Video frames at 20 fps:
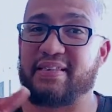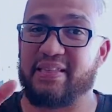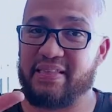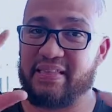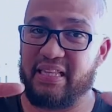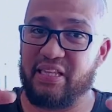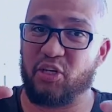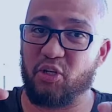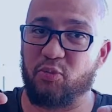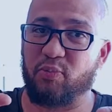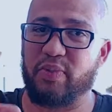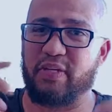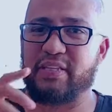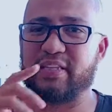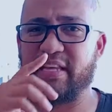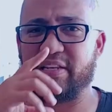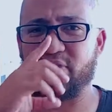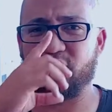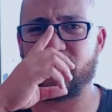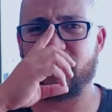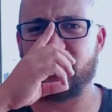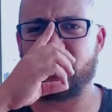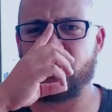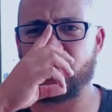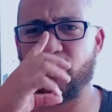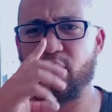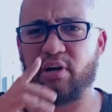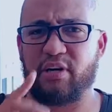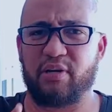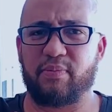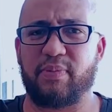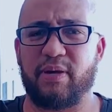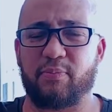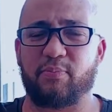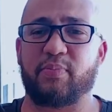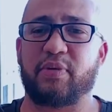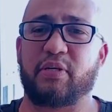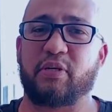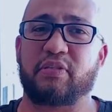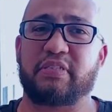little bit that you need to worry about,
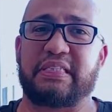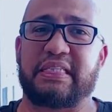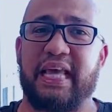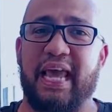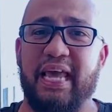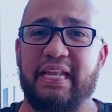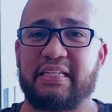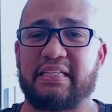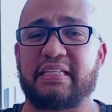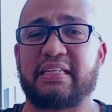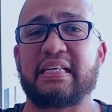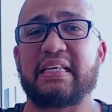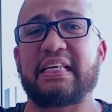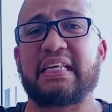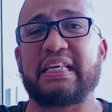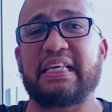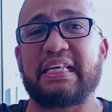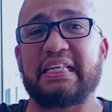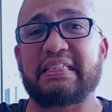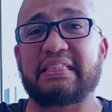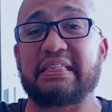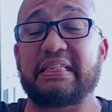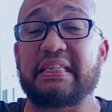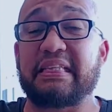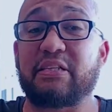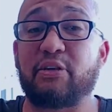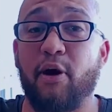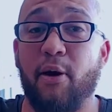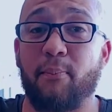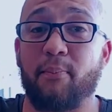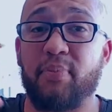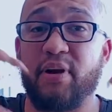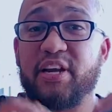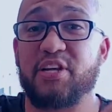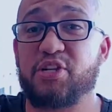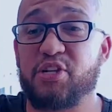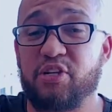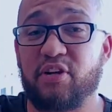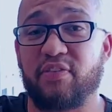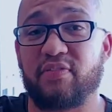because that is the
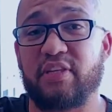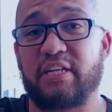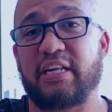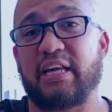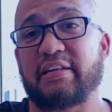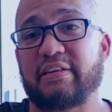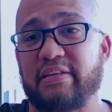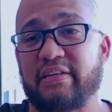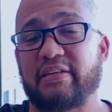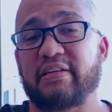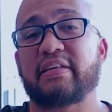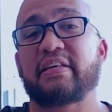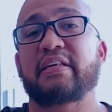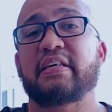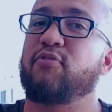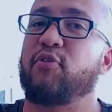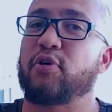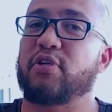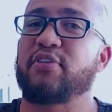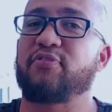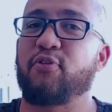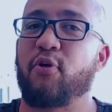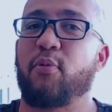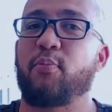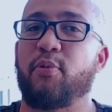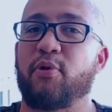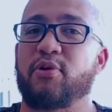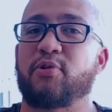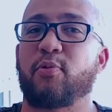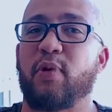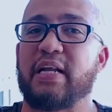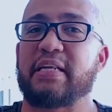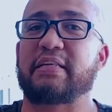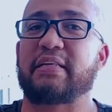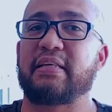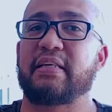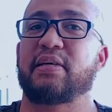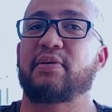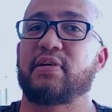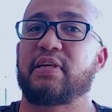compression of the data. 44.1
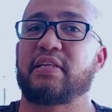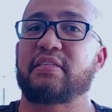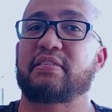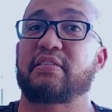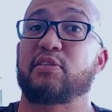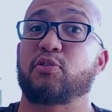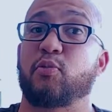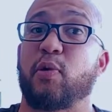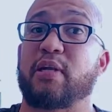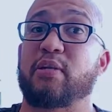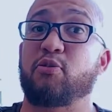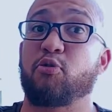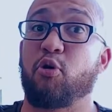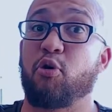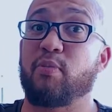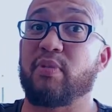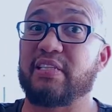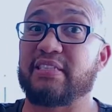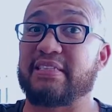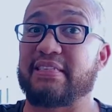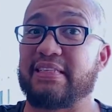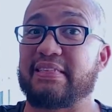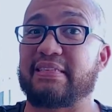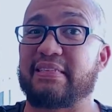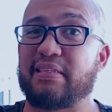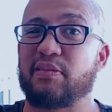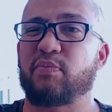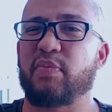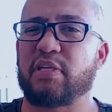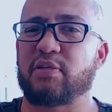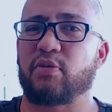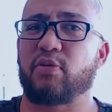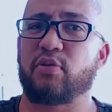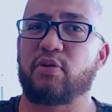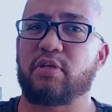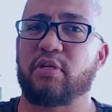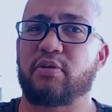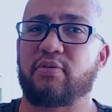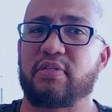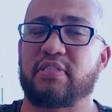kilohertz is what normal 16-bit
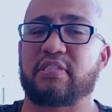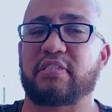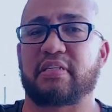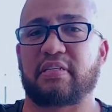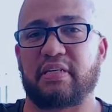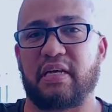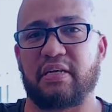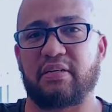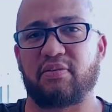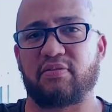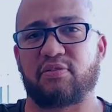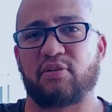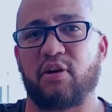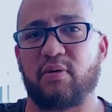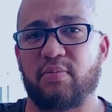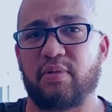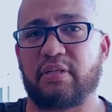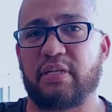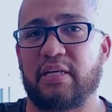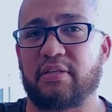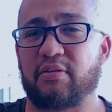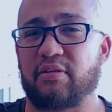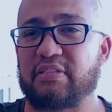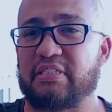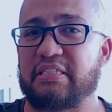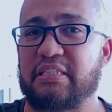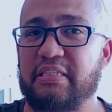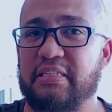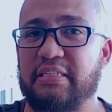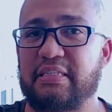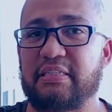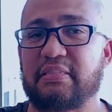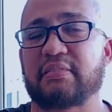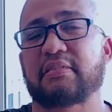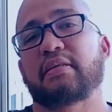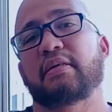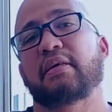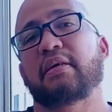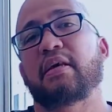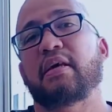audio is kind of sampled at on CDs.
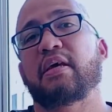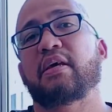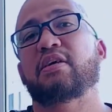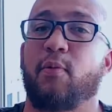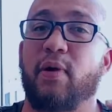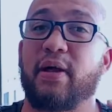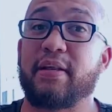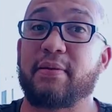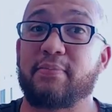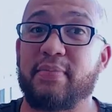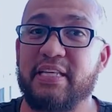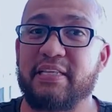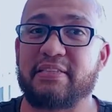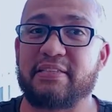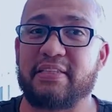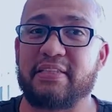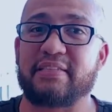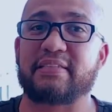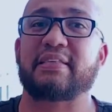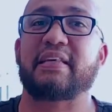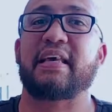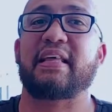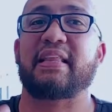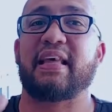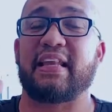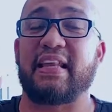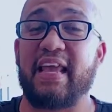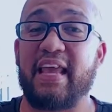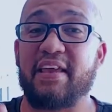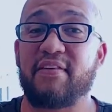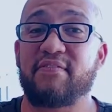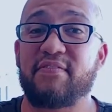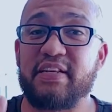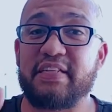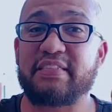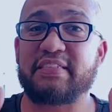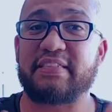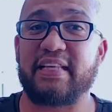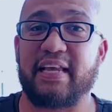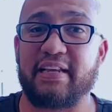What it means is that every
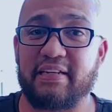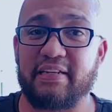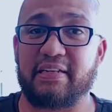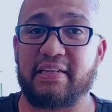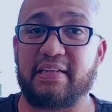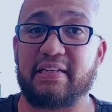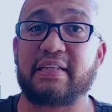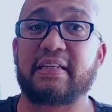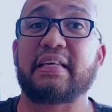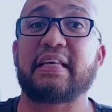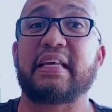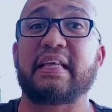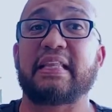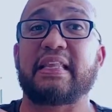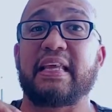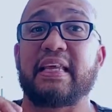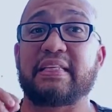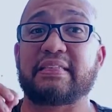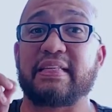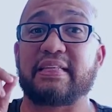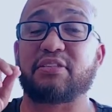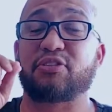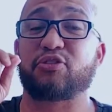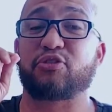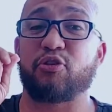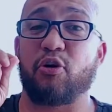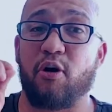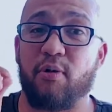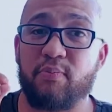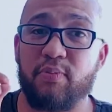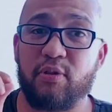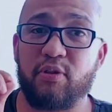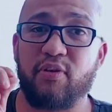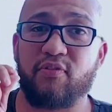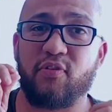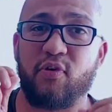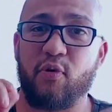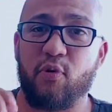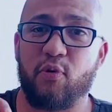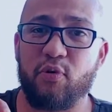second there is a sample
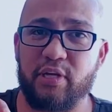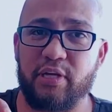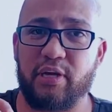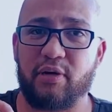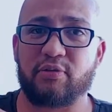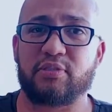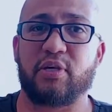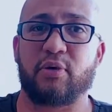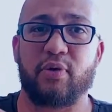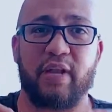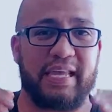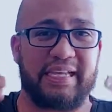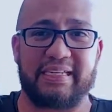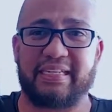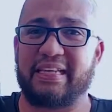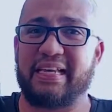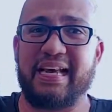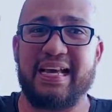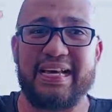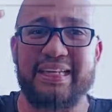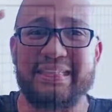of audio, so like a